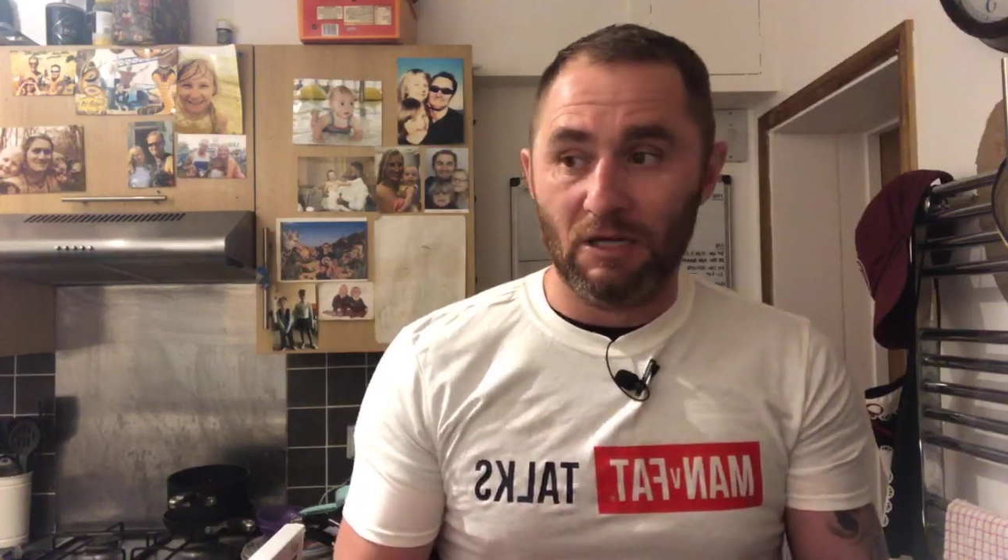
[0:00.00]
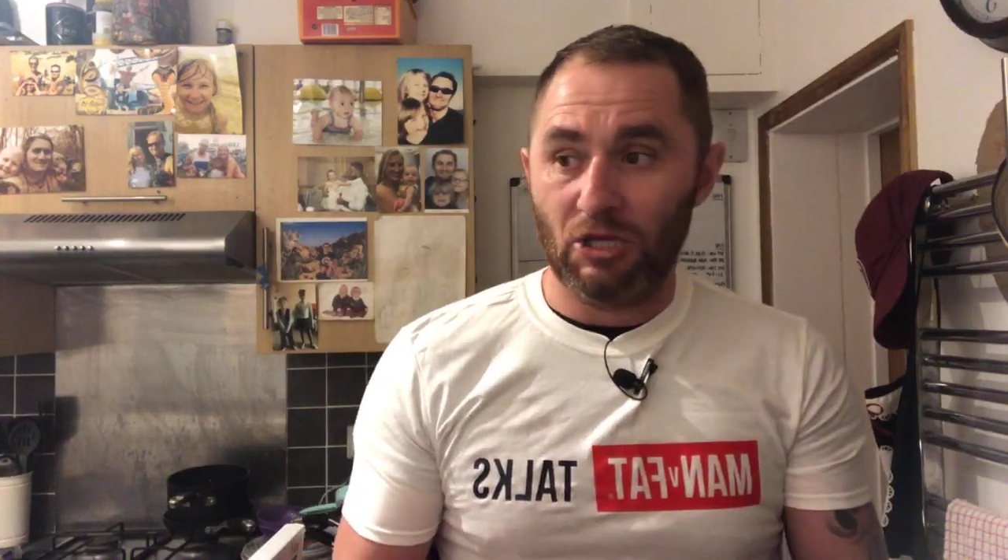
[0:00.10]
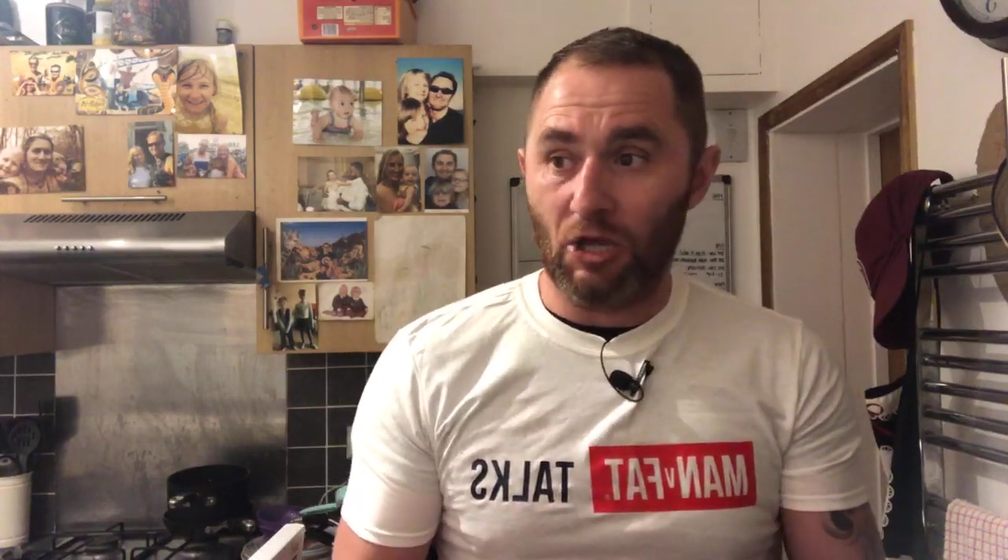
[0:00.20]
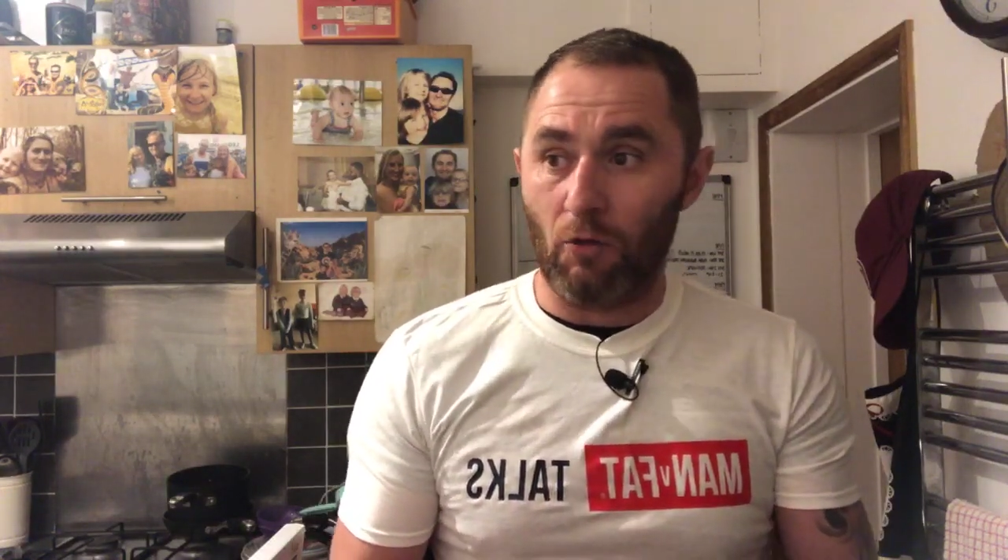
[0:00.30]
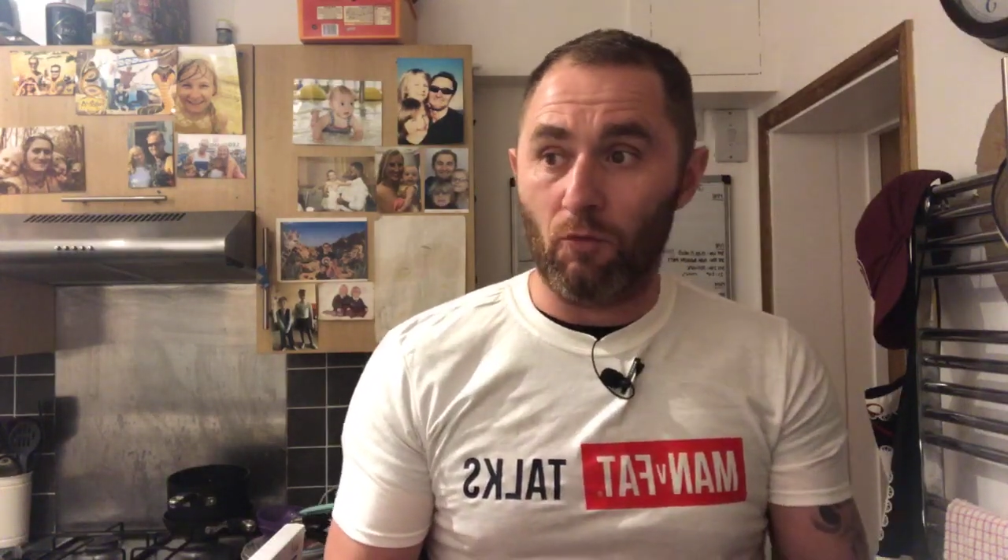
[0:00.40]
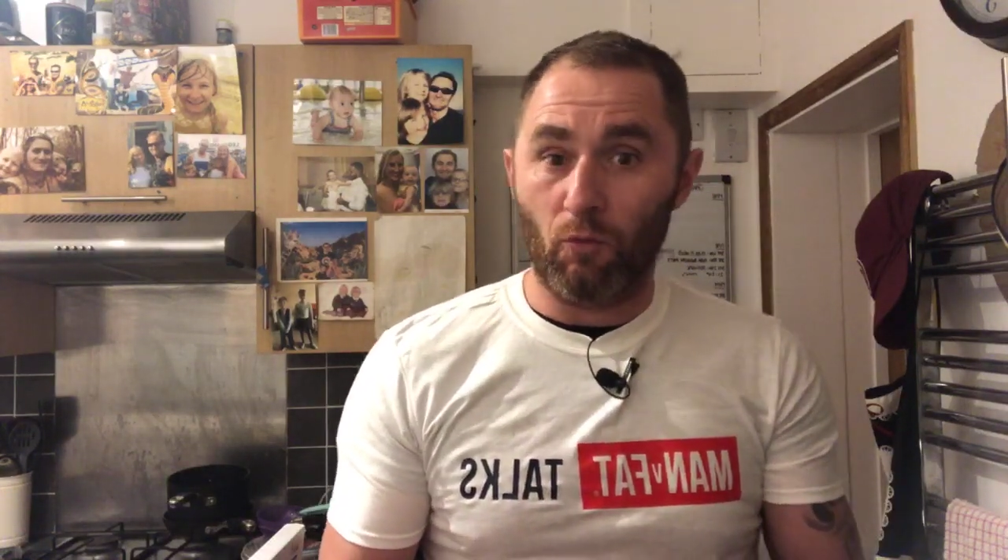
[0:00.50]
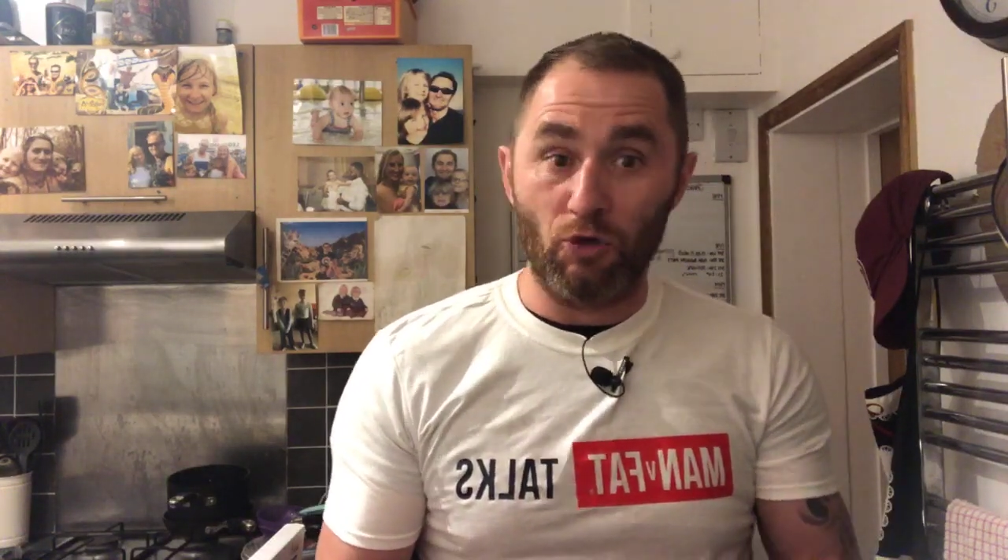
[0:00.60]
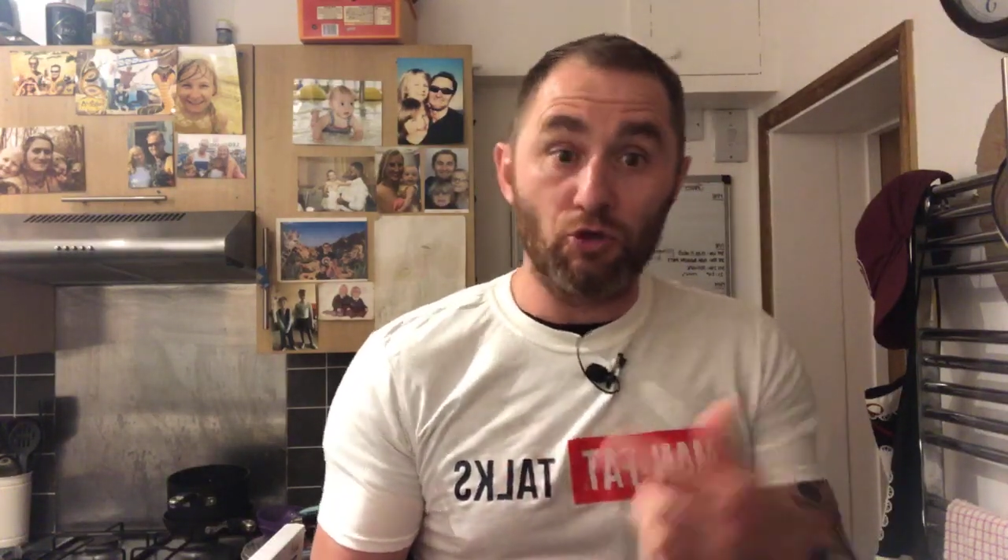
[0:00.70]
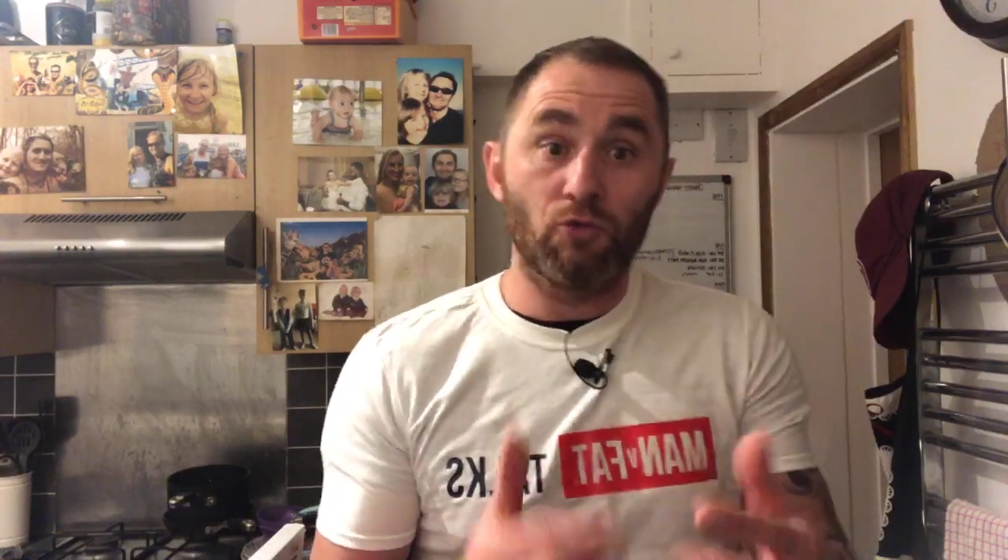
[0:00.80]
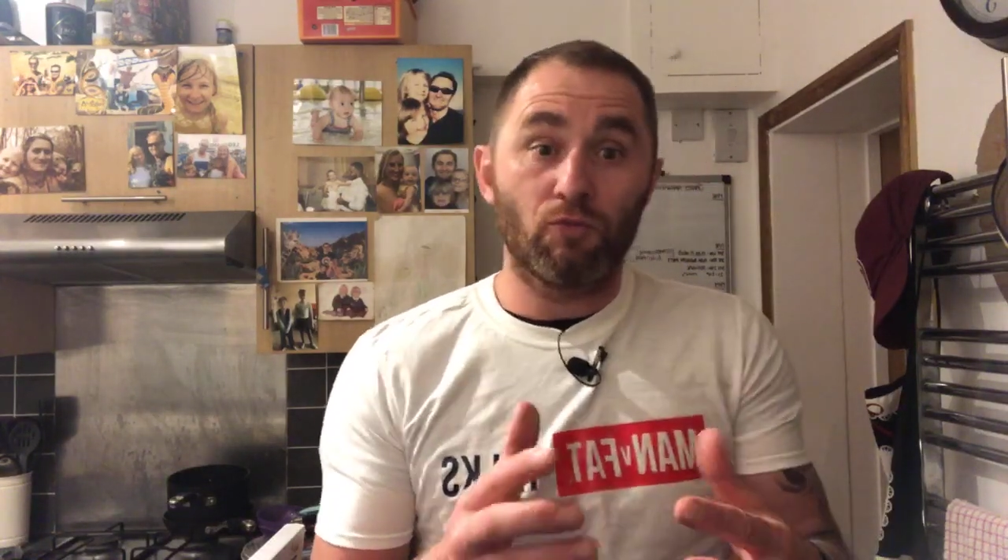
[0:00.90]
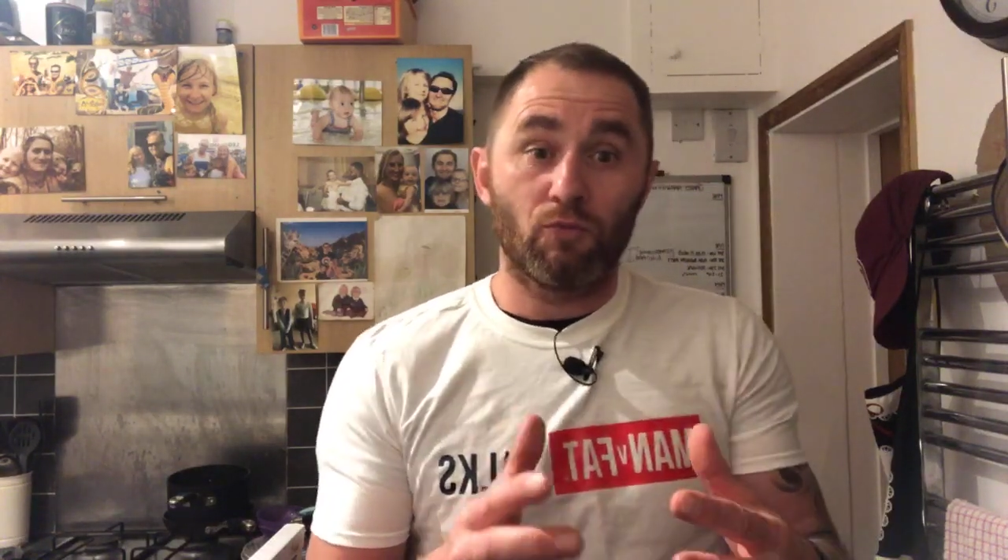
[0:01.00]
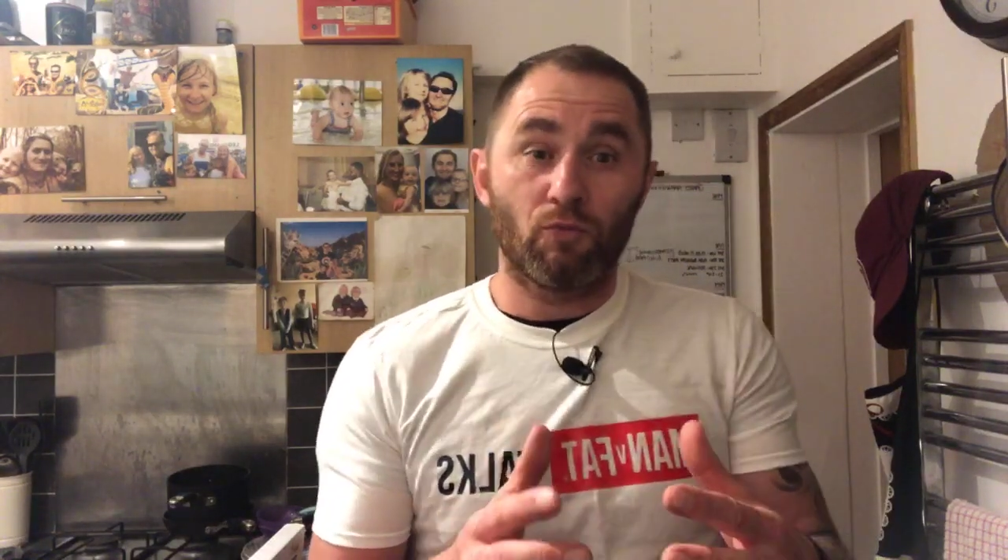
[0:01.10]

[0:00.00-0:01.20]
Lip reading: when you